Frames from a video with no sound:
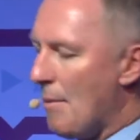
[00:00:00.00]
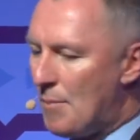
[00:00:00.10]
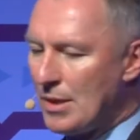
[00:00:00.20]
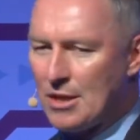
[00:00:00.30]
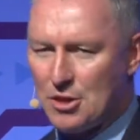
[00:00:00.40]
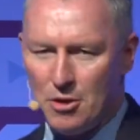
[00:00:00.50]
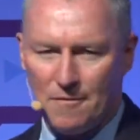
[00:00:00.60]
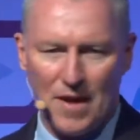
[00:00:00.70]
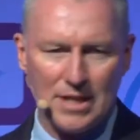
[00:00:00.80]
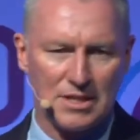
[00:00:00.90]
But the third
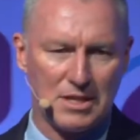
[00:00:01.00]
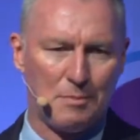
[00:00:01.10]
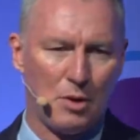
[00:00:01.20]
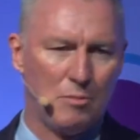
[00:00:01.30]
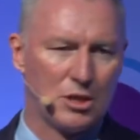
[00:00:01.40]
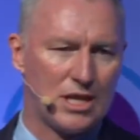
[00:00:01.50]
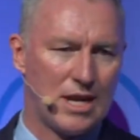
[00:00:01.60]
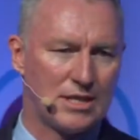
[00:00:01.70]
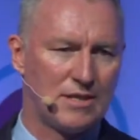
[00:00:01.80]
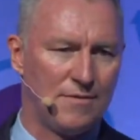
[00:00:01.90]
phase of the boom, which
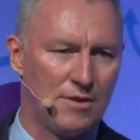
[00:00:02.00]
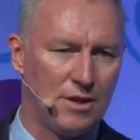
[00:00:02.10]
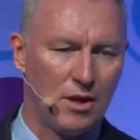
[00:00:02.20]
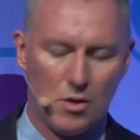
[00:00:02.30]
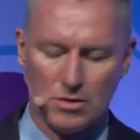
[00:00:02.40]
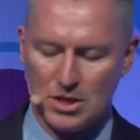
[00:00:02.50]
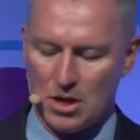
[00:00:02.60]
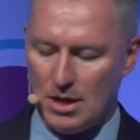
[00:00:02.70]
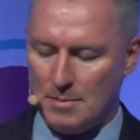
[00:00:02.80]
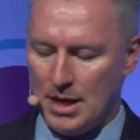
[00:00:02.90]
lasts a very long
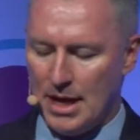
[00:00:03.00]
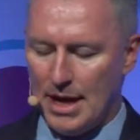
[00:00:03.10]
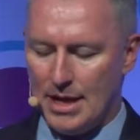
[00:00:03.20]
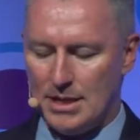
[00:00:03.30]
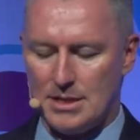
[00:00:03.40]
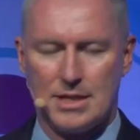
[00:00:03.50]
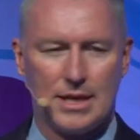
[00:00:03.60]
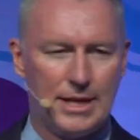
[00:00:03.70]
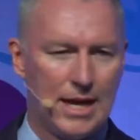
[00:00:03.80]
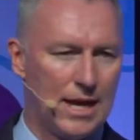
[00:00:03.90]
time, is
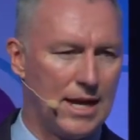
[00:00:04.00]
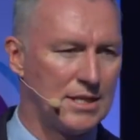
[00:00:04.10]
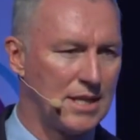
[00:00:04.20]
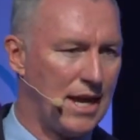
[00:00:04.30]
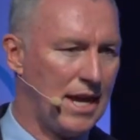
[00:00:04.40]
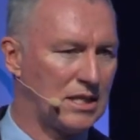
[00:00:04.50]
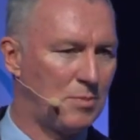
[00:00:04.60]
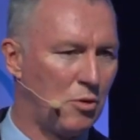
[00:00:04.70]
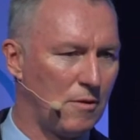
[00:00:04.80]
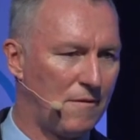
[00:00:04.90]
the
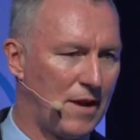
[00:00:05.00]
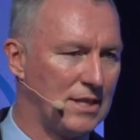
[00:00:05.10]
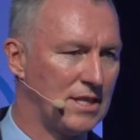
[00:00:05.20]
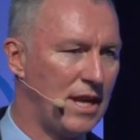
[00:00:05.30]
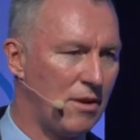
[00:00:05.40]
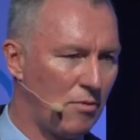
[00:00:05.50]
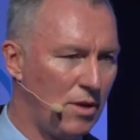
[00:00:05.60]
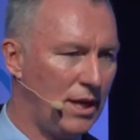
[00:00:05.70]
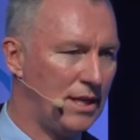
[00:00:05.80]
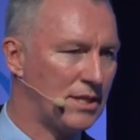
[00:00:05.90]
export phase, and that
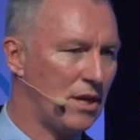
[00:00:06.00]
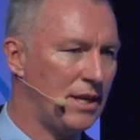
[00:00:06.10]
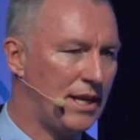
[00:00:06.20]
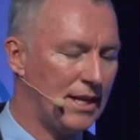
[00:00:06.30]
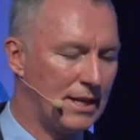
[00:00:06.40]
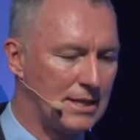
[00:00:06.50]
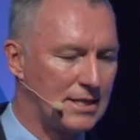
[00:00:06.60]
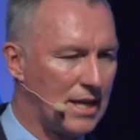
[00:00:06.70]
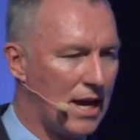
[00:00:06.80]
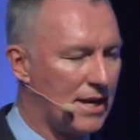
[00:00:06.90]
really is only getting
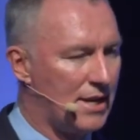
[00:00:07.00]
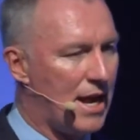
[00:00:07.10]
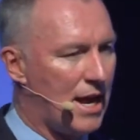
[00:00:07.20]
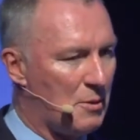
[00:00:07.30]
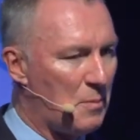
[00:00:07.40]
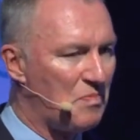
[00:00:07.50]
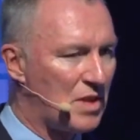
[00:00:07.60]
started now.